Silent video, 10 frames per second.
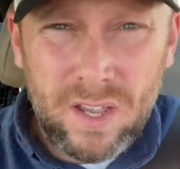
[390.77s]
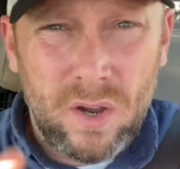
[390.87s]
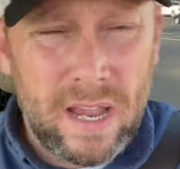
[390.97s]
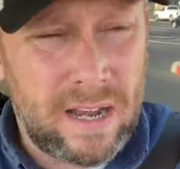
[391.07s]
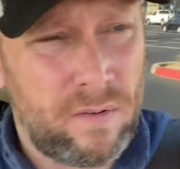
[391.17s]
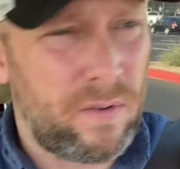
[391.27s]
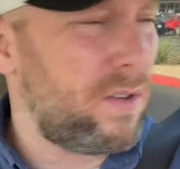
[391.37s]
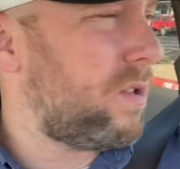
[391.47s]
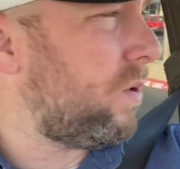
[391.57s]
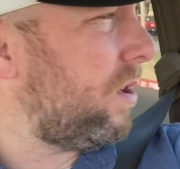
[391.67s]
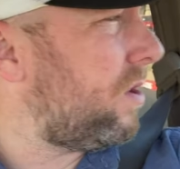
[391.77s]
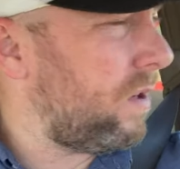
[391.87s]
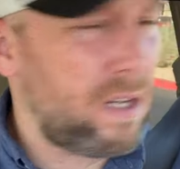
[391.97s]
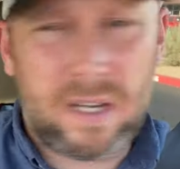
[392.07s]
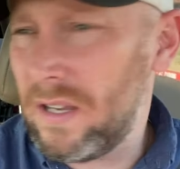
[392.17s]
headed over to the storage
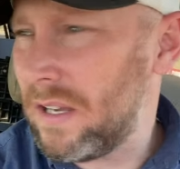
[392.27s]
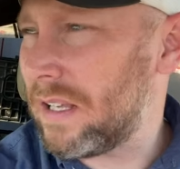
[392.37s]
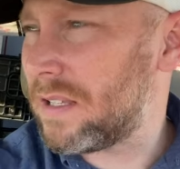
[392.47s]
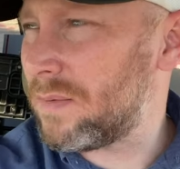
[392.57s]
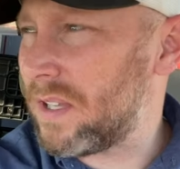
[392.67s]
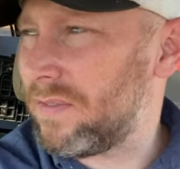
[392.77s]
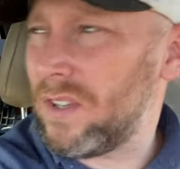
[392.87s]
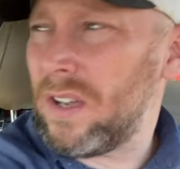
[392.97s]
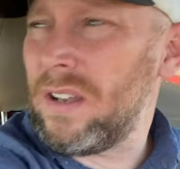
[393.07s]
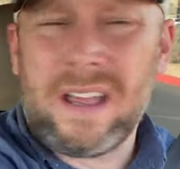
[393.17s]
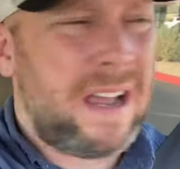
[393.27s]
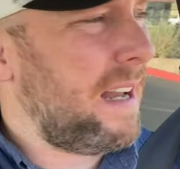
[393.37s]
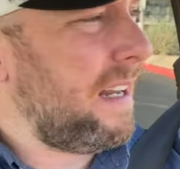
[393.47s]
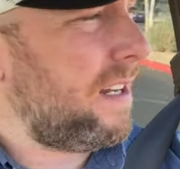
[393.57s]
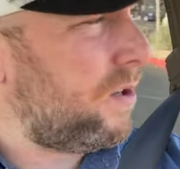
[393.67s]
unit, get some stuff done.
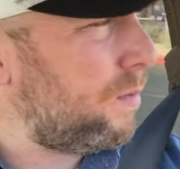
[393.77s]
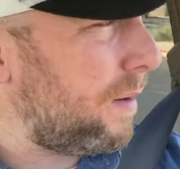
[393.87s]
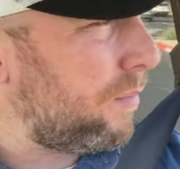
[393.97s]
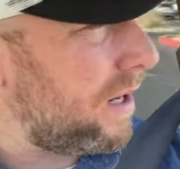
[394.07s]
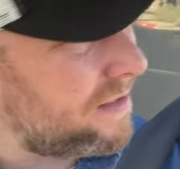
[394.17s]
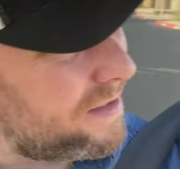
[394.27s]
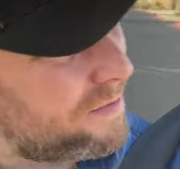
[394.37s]
I need to do my brakes this